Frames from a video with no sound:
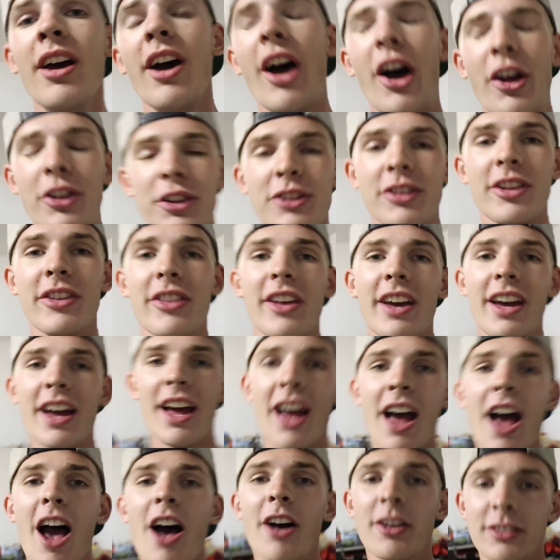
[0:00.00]
Other than
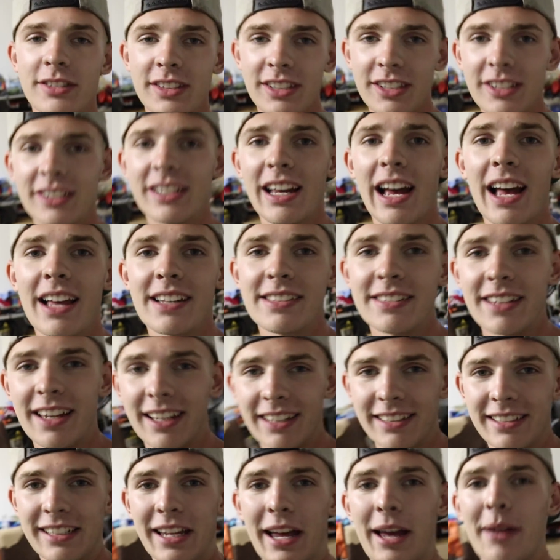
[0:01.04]
that, I'll see you guys
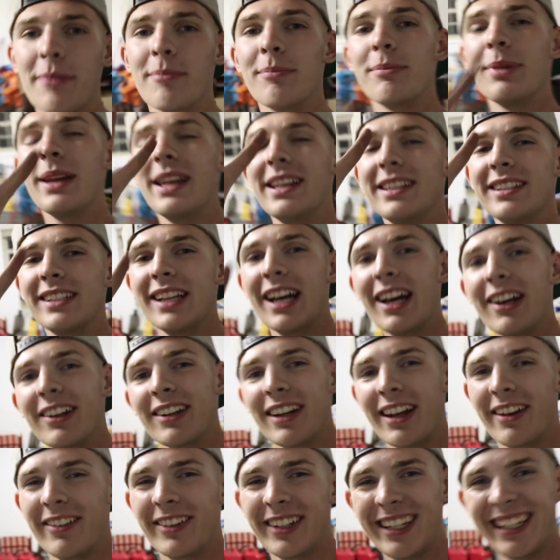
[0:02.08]
next time. Peace
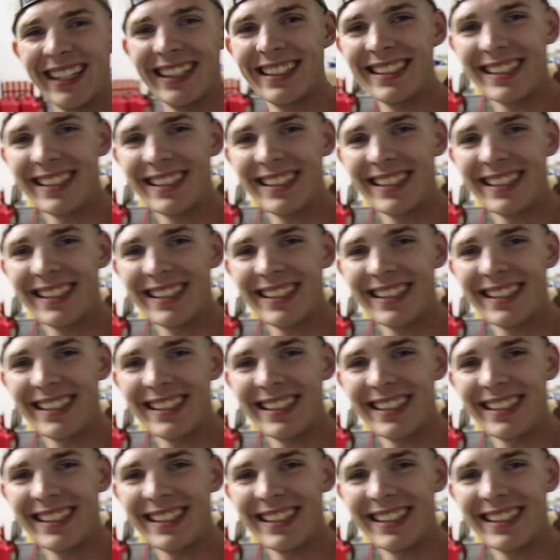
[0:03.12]
out, have a good